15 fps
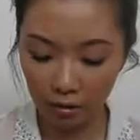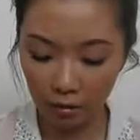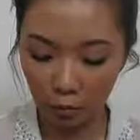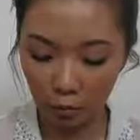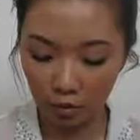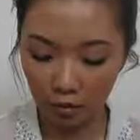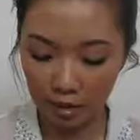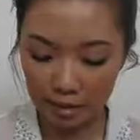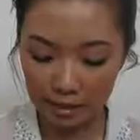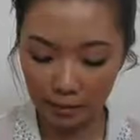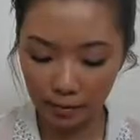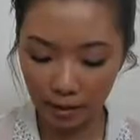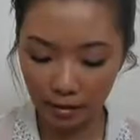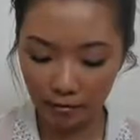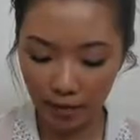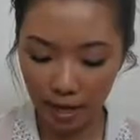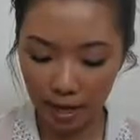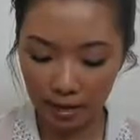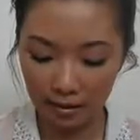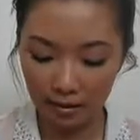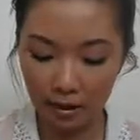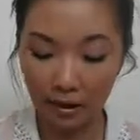with SPF
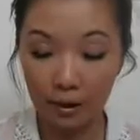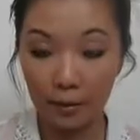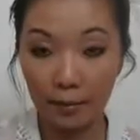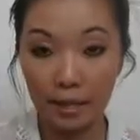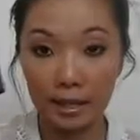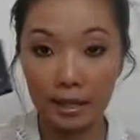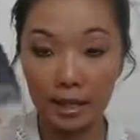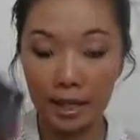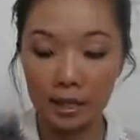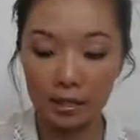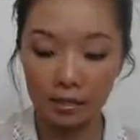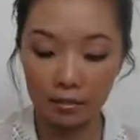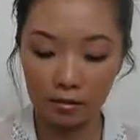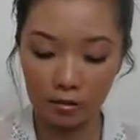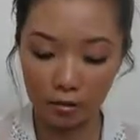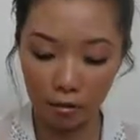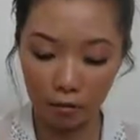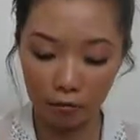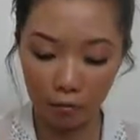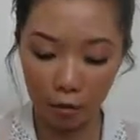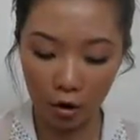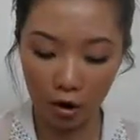8, and I'm in light
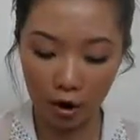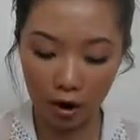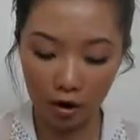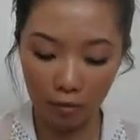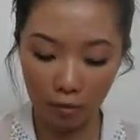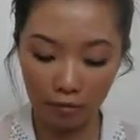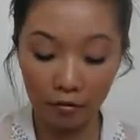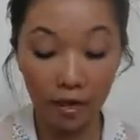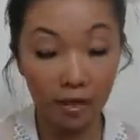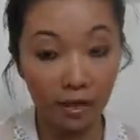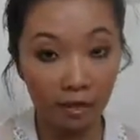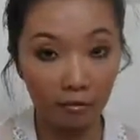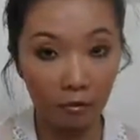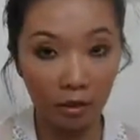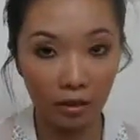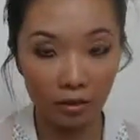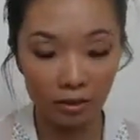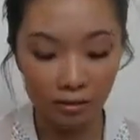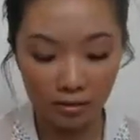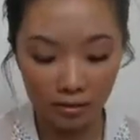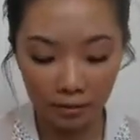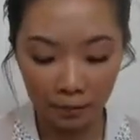04. And my friend gave me
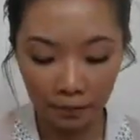this